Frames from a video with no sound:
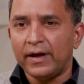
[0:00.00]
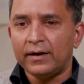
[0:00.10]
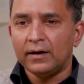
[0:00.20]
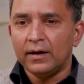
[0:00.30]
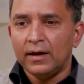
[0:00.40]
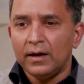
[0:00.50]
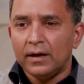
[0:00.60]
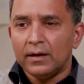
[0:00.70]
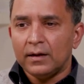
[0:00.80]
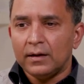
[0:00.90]
And
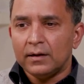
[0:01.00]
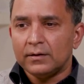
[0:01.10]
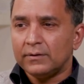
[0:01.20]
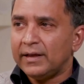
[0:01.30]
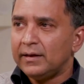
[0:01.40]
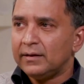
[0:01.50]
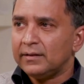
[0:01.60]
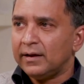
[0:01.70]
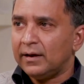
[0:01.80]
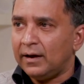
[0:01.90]
today
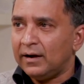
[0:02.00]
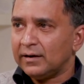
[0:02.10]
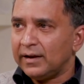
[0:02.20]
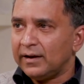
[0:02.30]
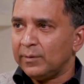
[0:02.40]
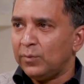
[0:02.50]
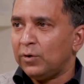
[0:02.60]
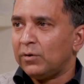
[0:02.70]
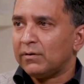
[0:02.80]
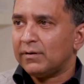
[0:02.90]
they are getting
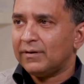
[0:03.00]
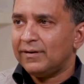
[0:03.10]
more